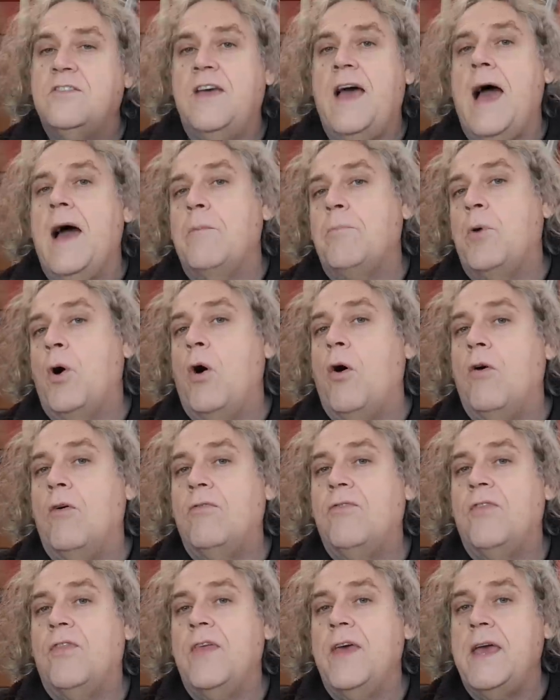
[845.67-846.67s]
tap
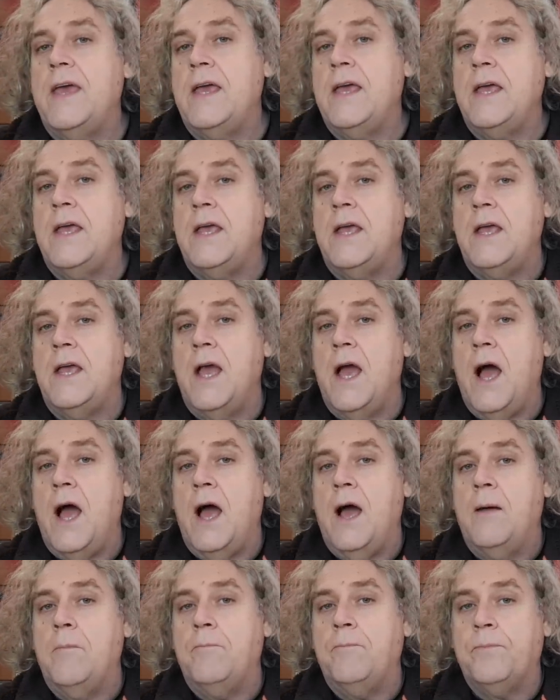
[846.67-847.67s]
of the
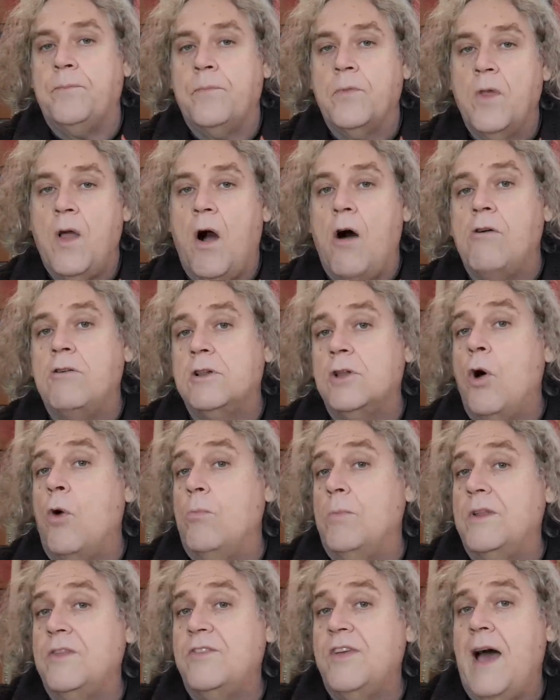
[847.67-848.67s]
our
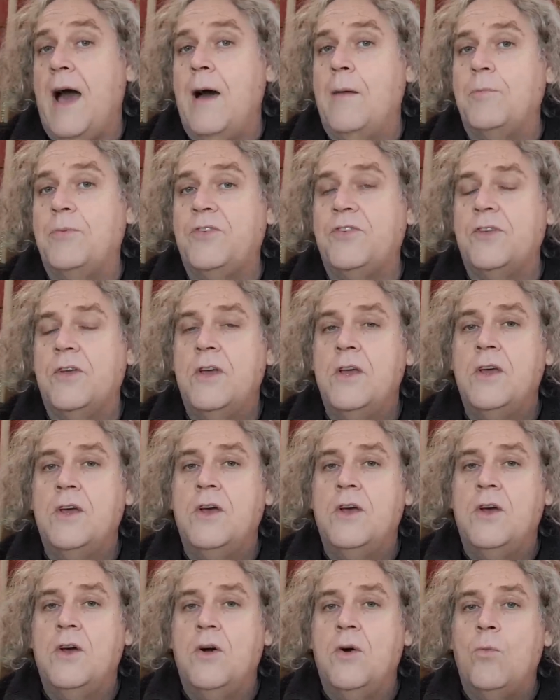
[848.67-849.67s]
allotment taps,
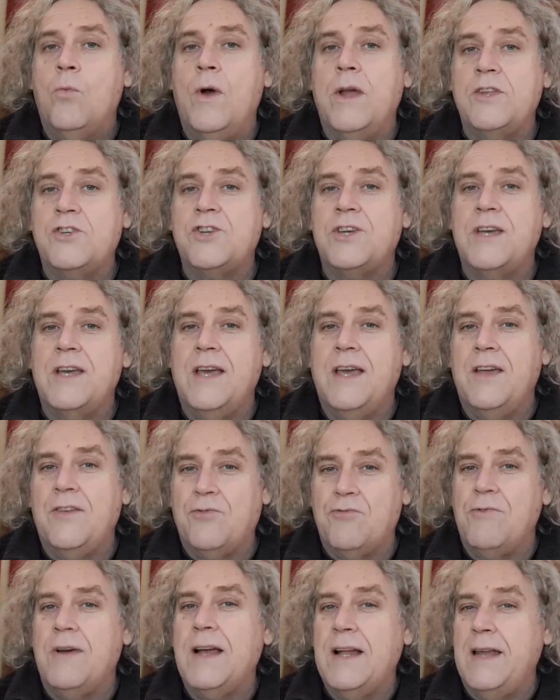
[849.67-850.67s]
which
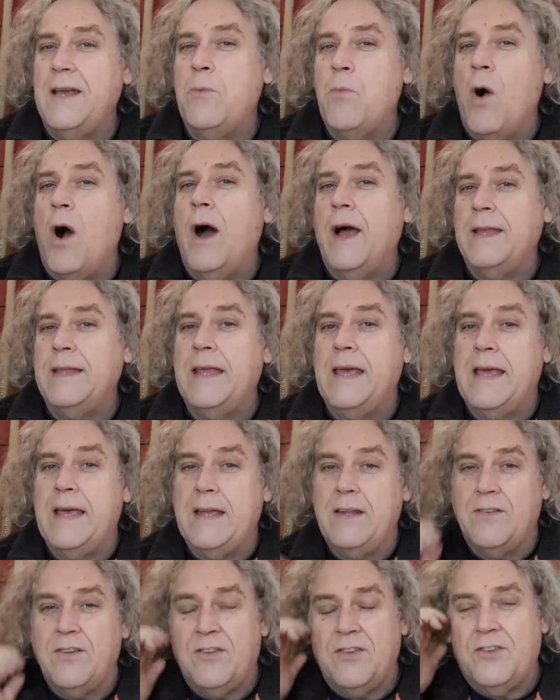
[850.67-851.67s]
is really what I
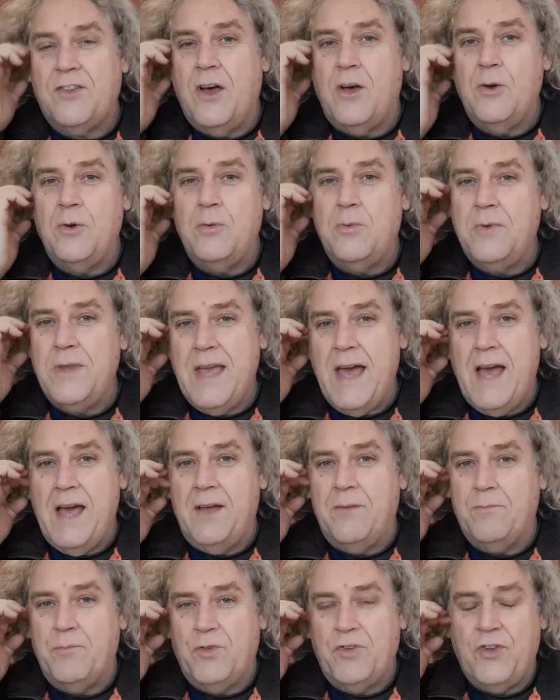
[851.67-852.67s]
need. So
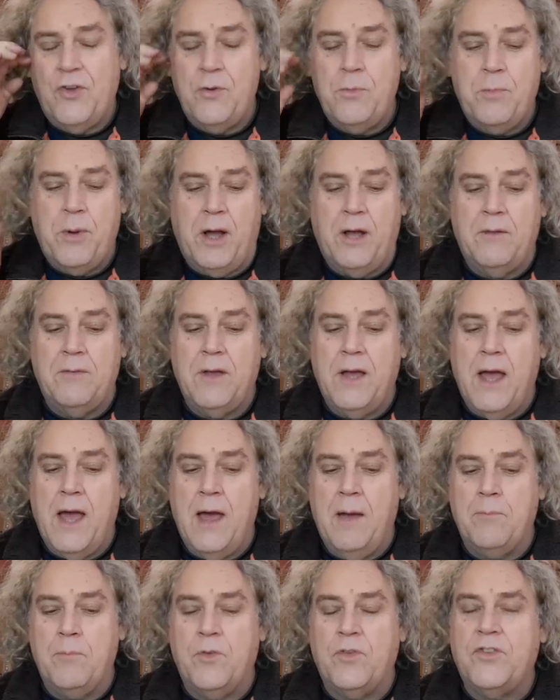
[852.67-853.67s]
yeah, super.
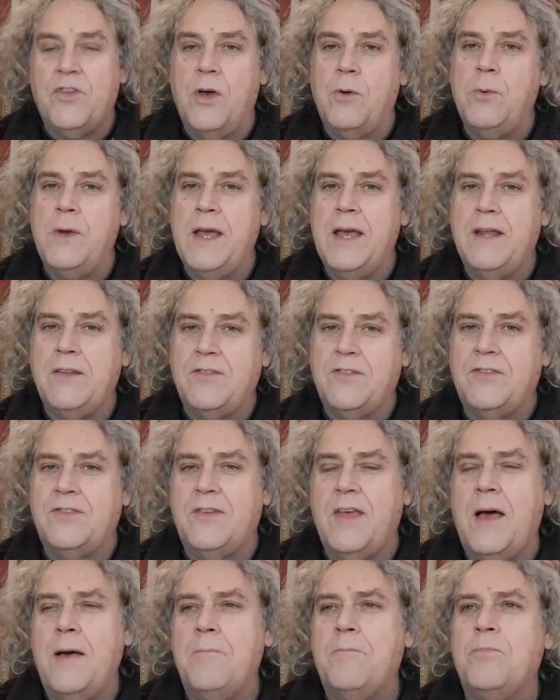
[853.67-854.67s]
So it's
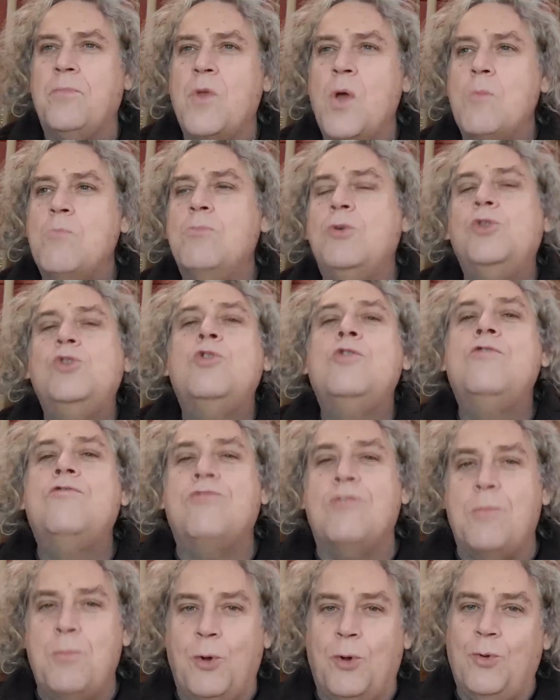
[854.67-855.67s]

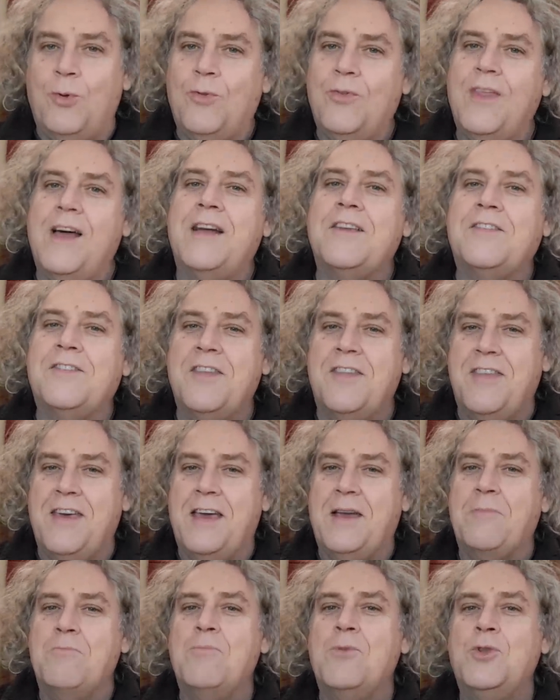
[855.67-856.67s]
maneuverable. That's the
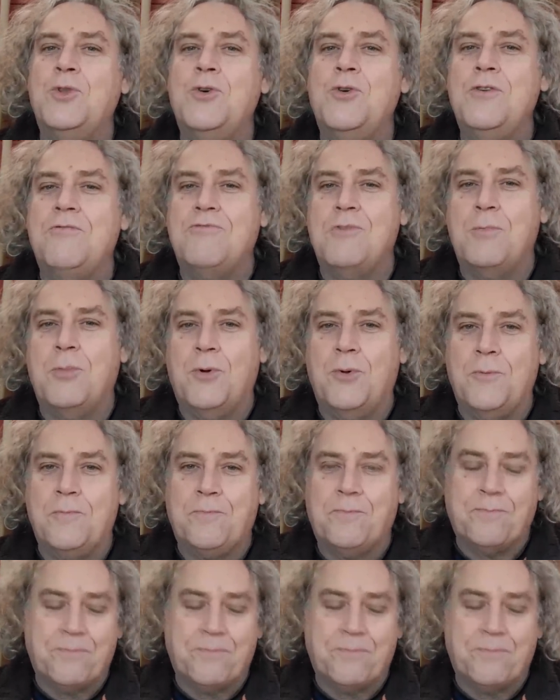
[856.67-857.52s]
thing, maneuverable.